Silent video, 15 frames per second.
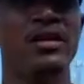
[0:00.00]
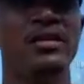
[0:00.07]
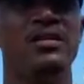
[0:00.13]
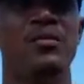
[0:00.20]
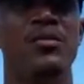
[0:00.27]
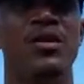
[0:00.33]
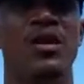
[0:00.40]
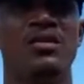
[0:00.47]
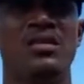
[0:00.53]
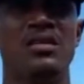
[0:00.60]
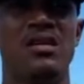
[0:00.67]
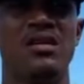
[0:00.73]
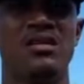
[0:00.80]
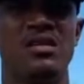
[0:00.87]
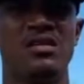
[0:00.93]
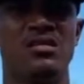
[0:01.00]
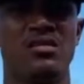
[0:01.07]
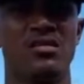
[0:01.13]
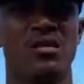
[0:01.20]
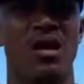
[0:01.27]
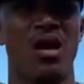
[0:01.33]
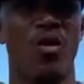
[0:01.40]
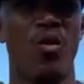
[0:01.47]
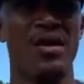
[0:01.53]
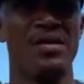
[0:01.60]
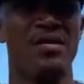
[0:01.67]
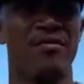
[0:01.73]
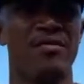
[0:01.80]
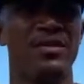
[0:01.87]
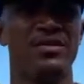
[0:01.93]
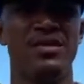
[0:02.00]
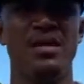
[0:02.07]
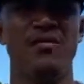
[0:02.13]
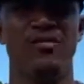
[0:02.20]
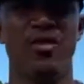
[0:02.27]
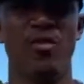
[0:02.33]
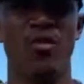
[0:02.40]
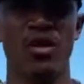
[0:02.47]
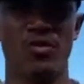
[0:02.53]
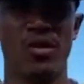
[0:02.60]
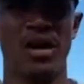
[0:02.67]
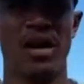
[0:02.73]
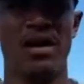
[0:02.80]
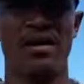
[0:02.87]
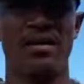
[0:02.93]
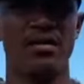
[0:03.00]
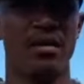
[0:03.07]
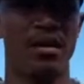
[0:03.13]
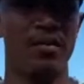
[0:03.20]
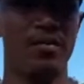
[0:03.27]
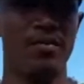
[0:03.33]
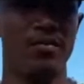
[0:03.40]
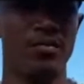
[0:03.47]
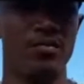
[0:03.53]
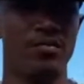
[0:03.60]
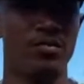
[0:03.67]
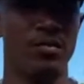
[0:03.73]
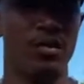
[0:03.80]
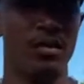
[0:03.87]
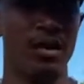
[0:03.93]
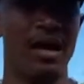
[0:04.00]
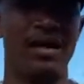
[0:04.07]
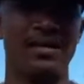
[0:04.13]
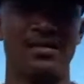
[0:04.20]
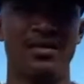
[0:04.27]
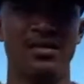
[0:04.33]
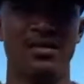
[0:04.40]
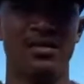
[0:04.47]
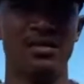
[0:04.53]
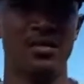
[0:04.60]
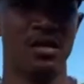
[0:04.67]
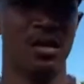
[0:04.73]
to be honest. It's a quite different team from what we had last season.